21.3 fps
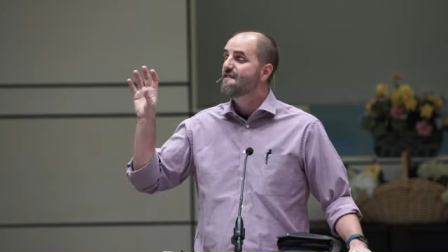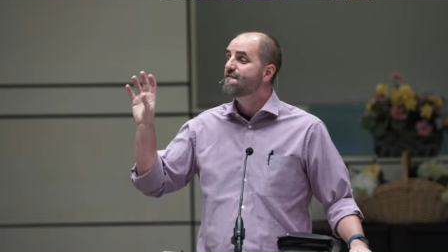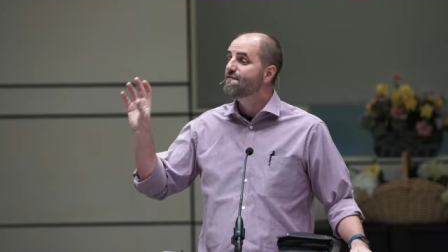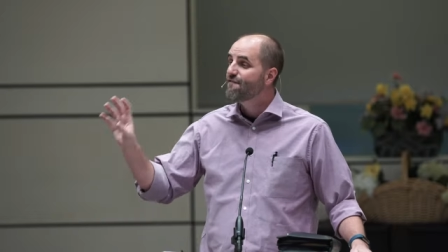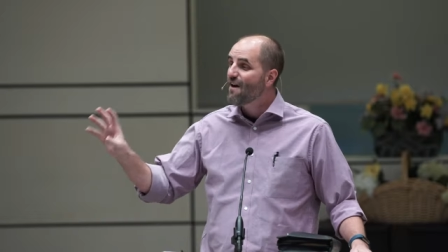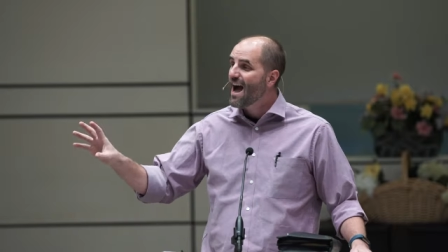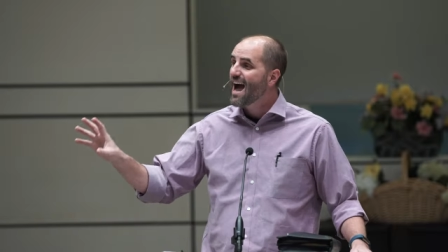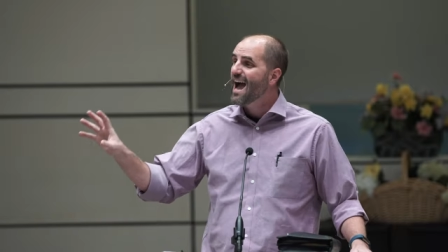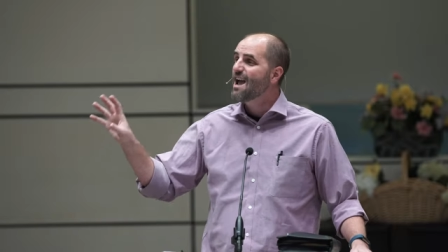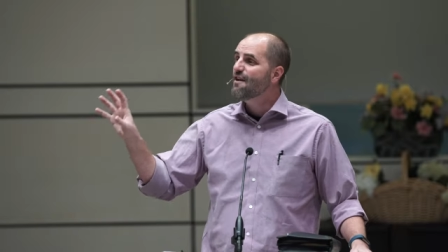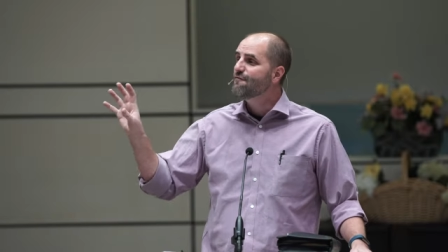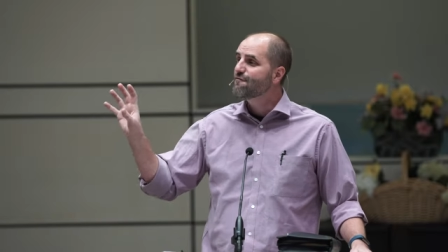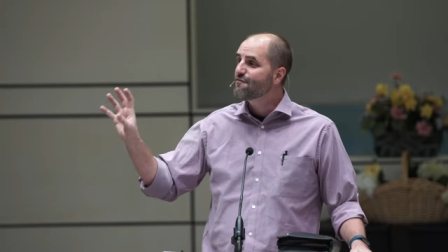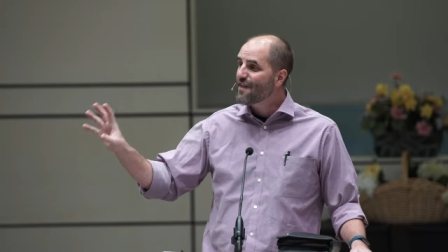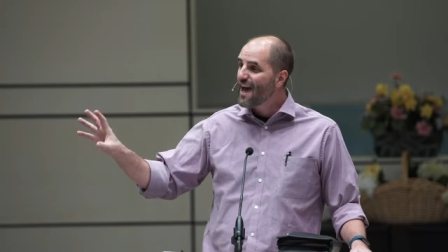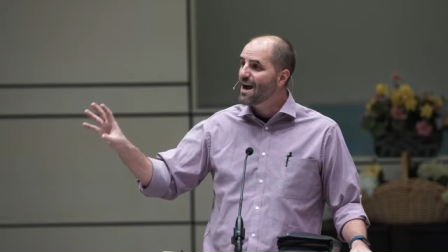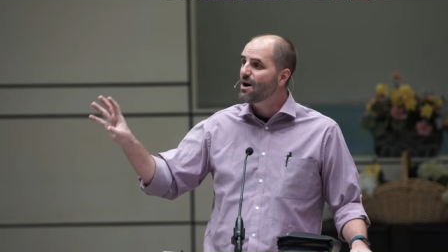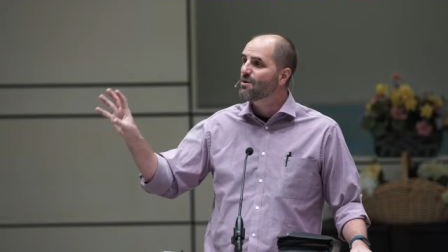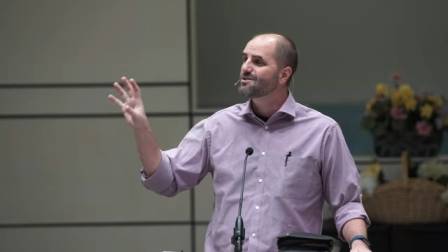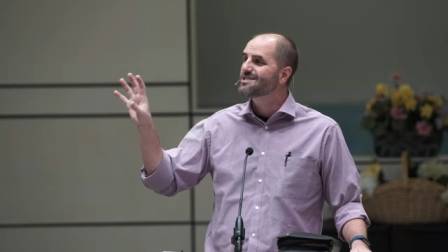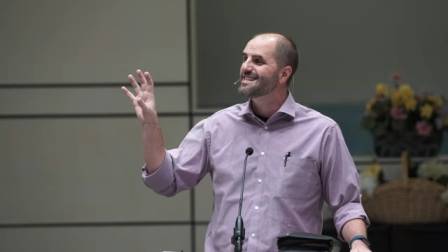
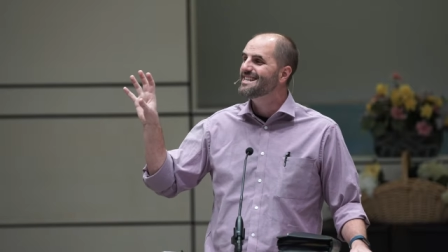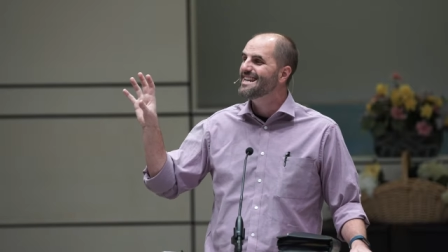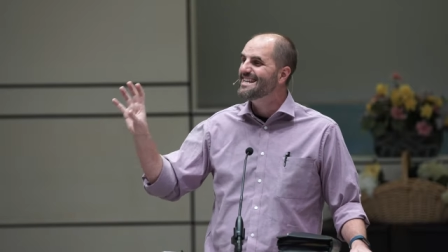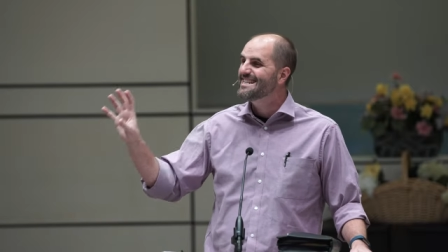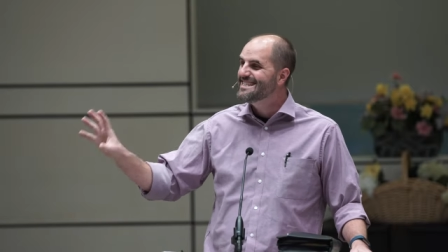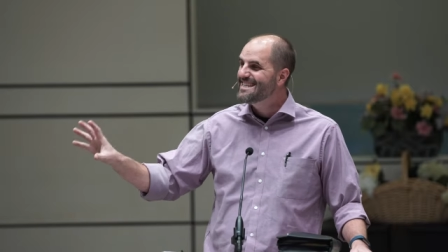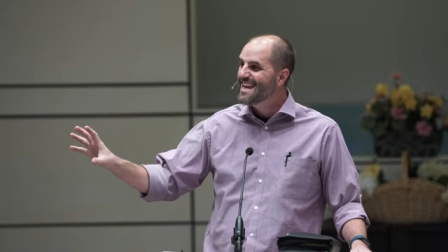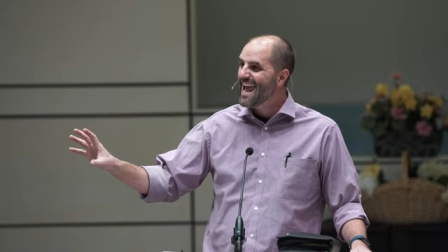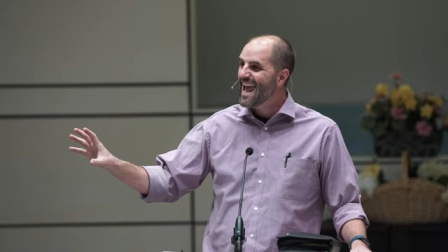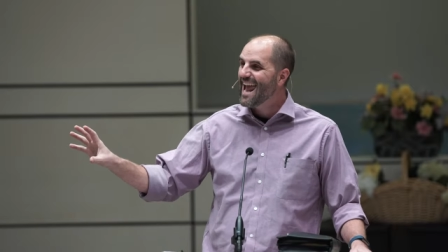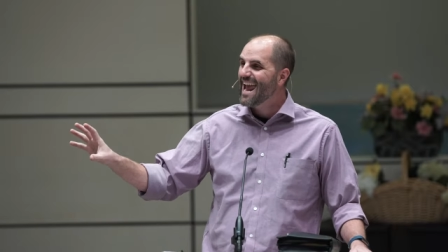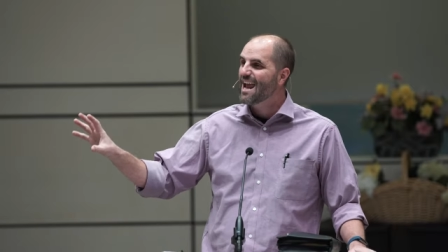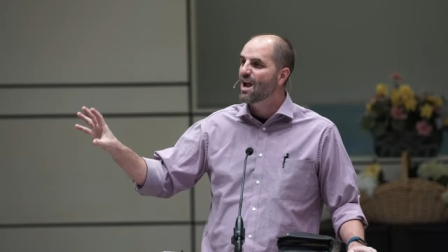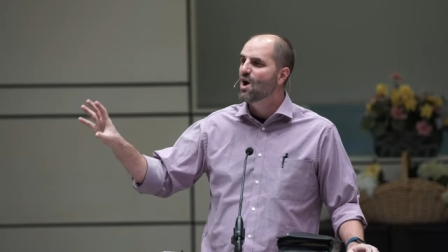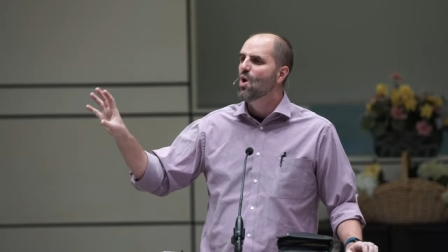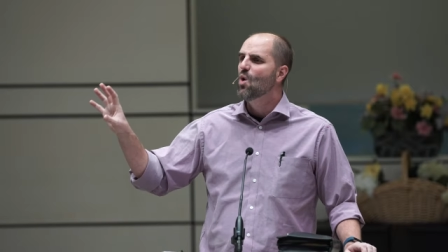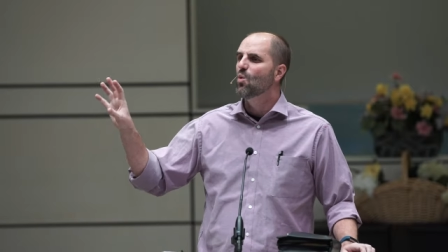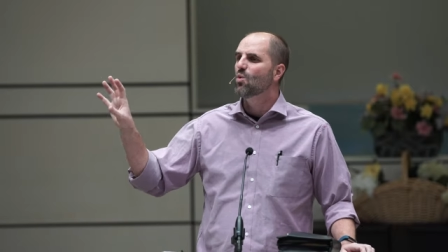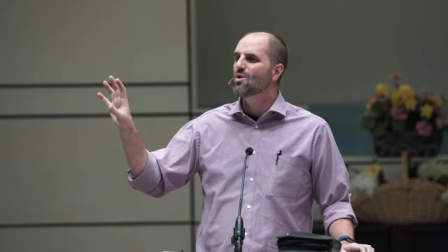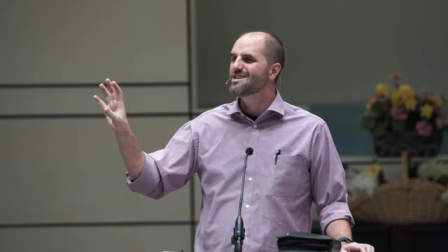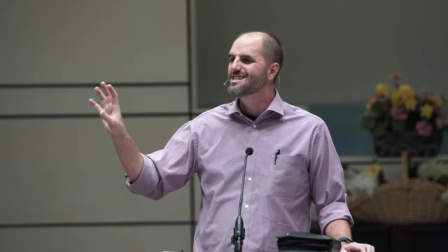5,000 a day
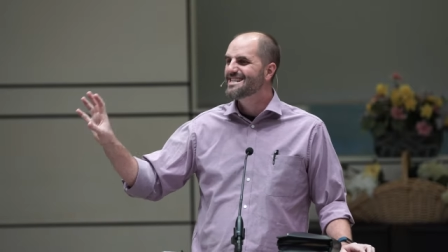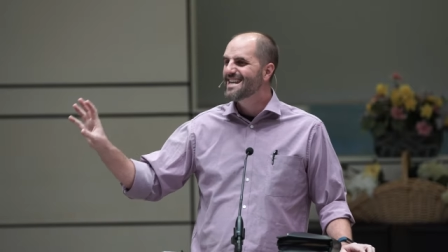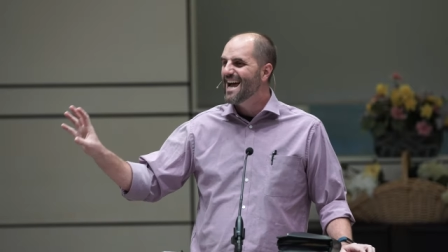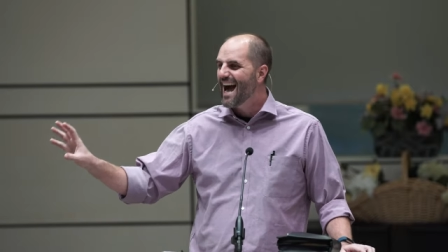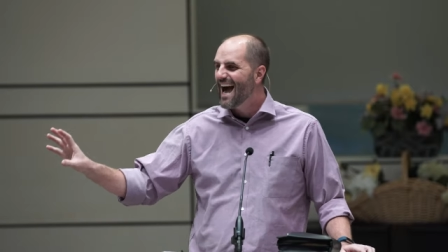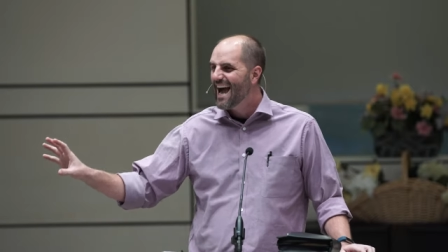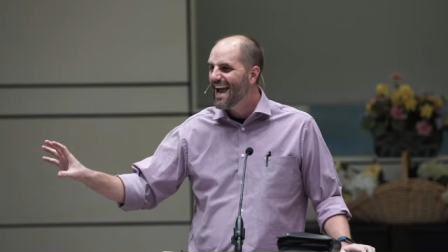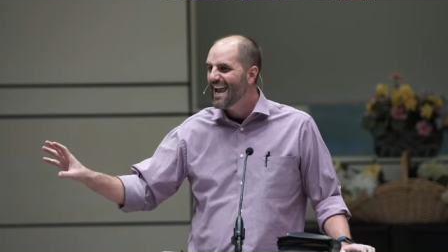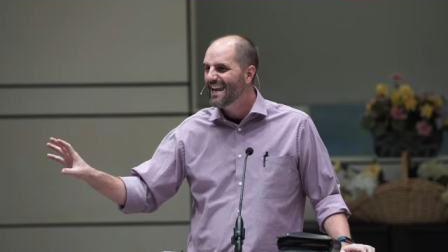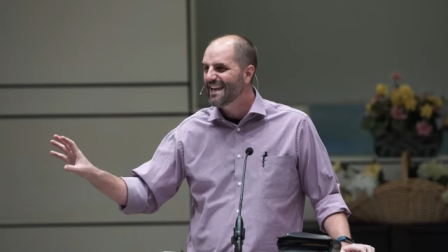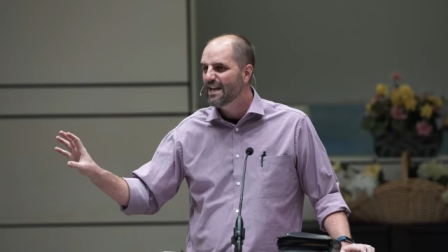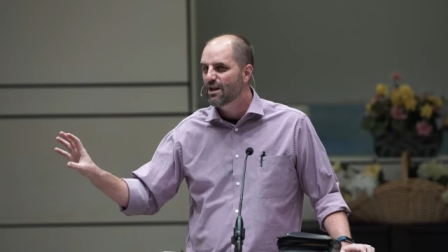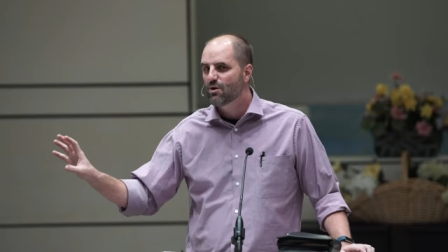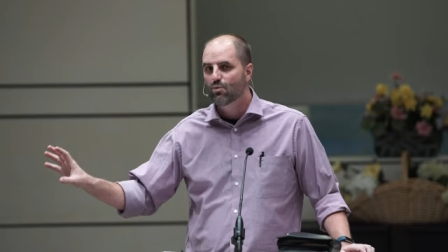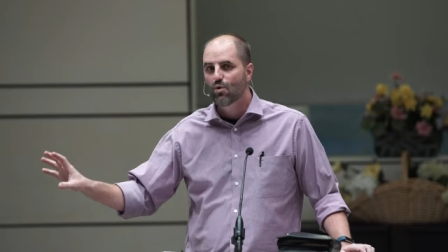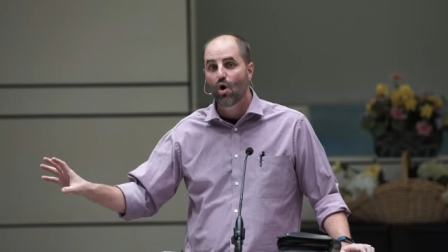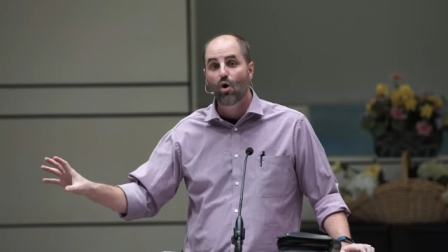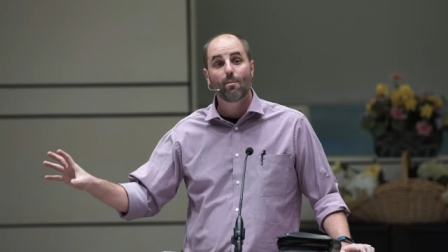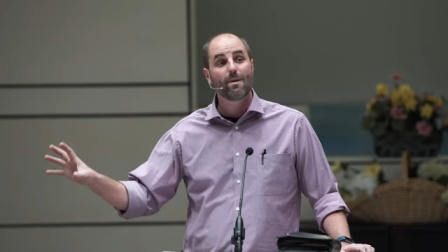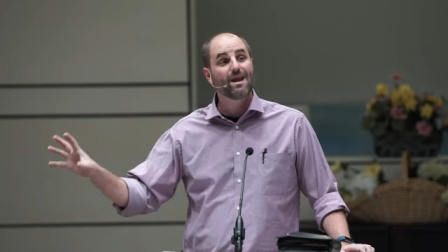were dying in Rome,